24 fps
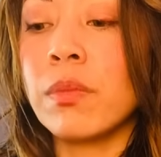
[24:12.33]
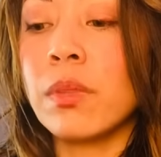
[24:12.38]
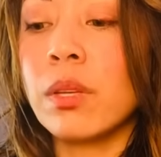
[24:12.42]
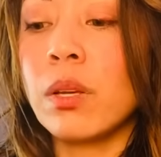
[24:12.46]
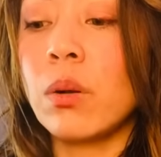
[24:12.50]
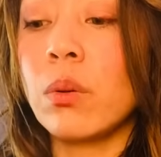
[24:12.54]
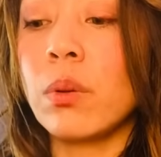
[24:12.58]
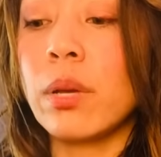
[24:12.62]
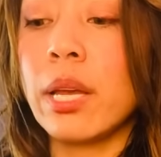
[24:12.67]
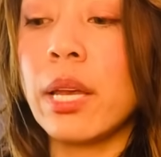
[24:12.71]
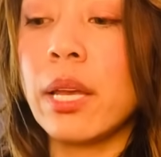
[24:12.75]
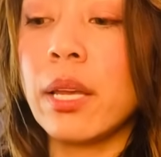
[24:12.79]

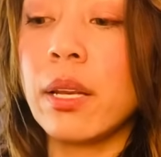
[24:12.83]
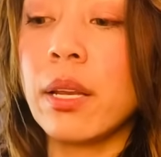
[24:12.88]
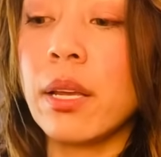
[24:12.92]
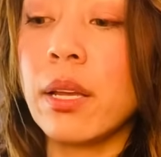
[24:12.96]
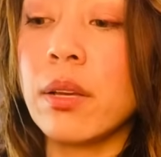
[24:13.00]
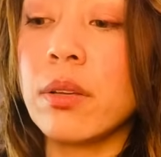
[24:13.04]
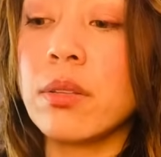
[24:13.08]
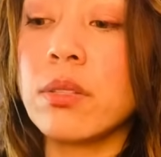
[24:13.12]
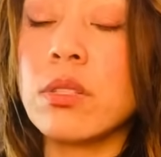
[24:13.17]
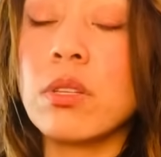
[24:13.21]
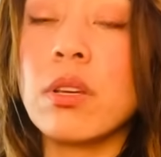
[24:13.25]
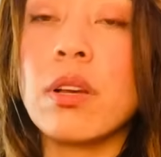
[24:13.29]
Okay, and I
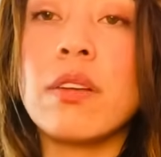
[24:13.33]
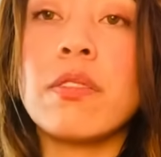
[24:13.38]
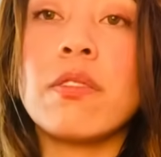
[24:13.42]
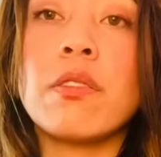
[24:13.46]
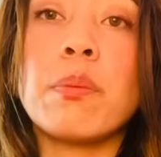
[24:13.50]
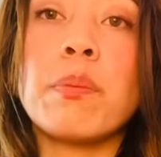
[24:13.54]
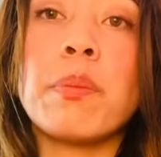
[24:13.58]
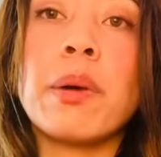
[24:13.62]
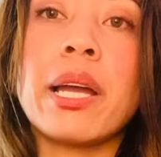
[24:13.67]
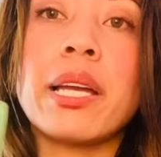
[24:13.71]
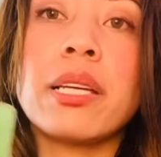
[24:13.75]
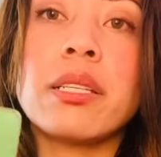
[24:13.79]
also have a
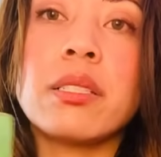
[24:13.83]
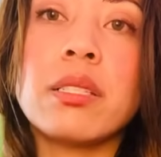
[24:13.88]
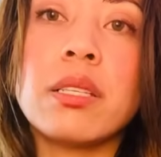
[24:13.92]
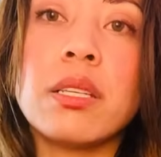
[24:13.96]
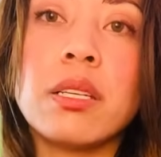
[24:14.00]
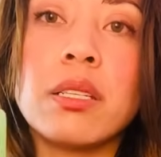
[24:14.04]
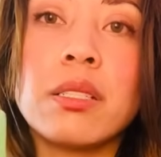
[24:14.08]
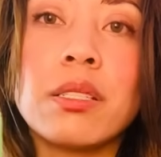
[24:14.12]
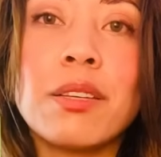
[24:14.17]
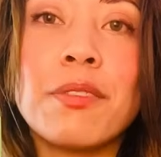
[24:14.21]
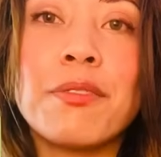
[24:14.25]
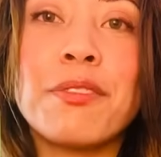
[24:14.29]

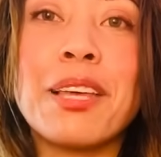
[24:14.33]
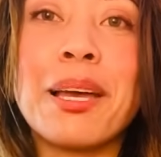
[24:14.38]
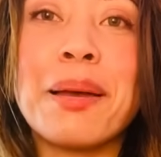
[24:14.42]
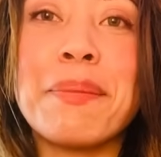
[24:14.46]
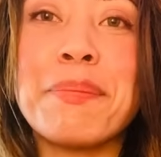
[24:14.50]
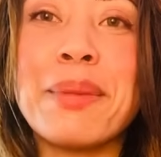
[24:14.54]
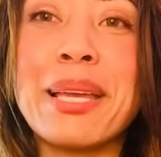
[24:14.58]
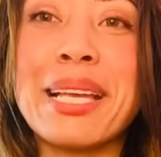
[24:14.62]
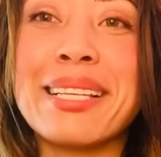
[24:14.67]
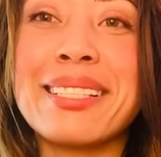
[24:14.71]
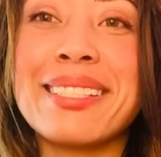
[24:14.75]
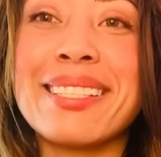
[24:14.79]
Pisces, if that
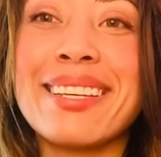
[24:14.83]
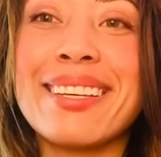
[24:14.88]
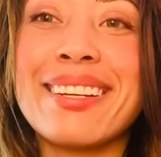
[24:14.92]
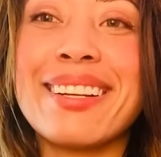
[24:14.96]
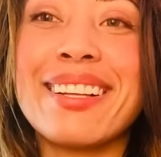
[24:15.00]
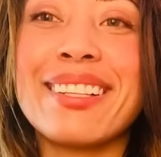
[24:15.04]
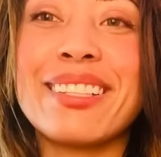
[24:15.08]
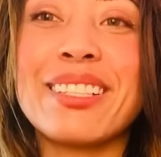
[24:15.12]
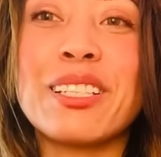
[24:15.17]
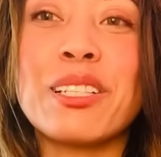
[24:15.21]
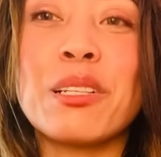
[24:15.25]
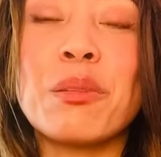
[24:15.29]
makes it
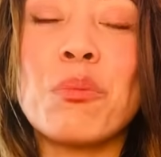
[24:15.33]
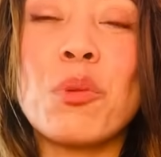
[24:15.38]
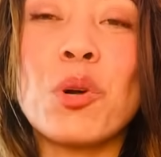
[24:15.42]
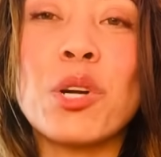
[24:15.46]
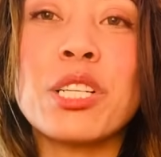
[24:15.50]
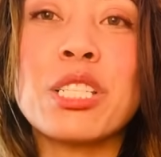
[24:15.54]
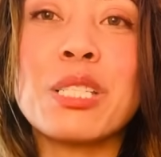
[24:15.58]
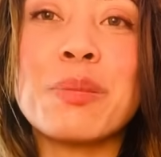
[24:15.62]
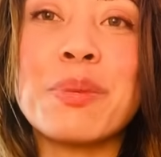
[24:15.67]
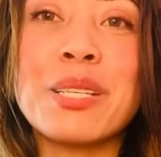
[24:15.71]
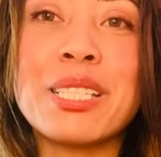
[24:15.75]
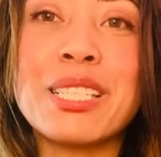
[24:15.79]
a little more
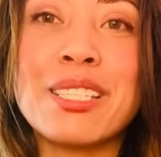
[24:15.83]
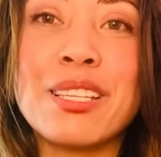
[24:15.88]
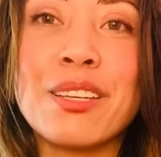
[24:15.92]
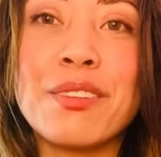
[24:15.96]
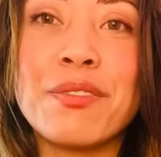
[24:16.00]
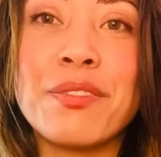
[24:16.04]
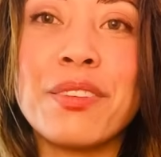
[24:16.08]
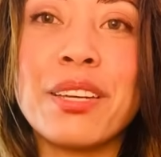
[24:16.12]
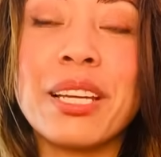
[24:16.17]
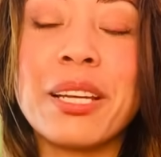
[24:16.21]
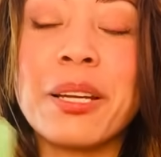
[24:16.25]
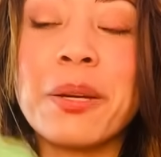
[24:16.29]

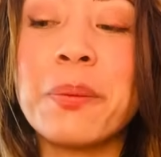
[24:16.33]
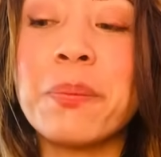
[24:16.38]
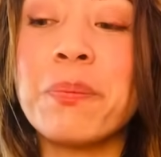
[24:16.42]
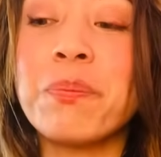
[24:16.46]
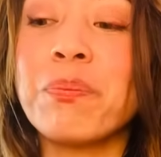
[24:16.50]
specific.